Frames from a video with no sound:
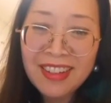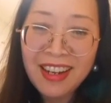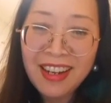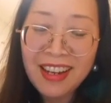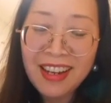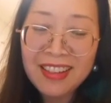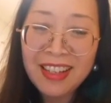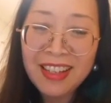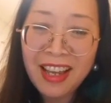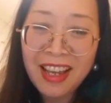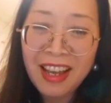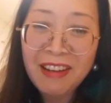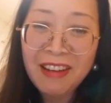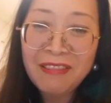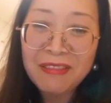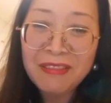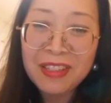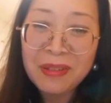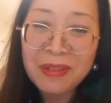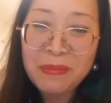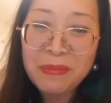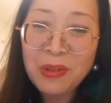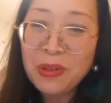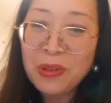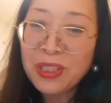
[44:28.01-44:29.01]
Yeah, they have
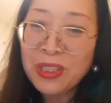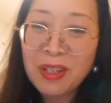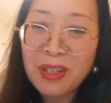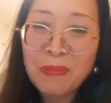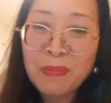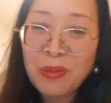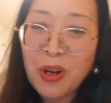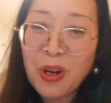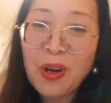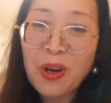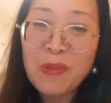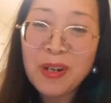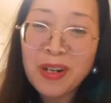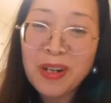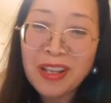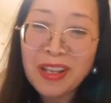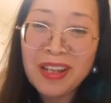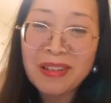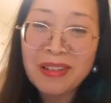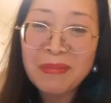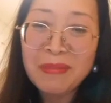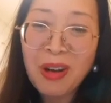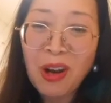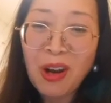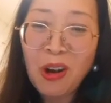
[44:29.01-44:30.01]
the most
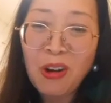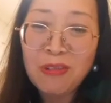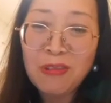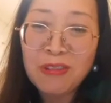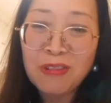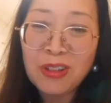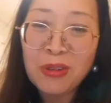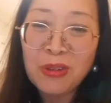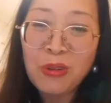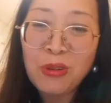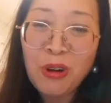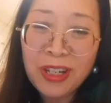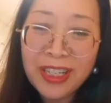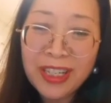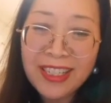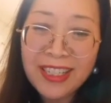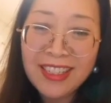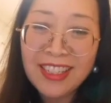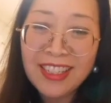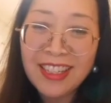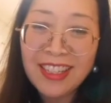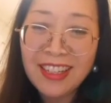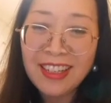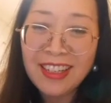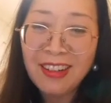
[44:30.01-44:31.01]
problem of
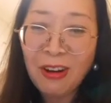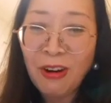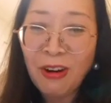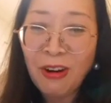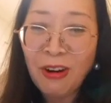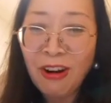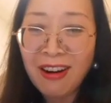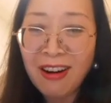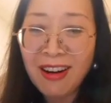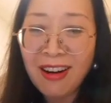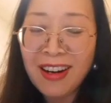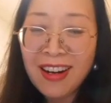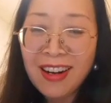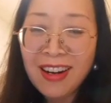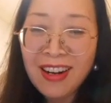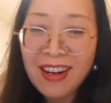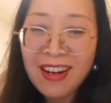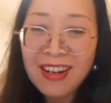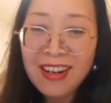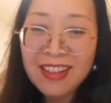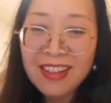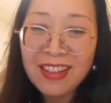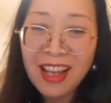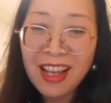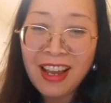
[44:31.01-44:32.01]
quality, or
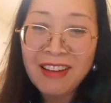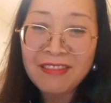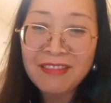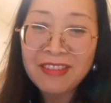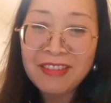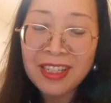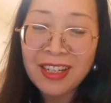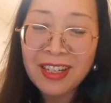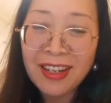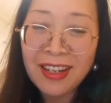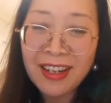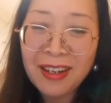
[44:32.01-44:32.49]
they have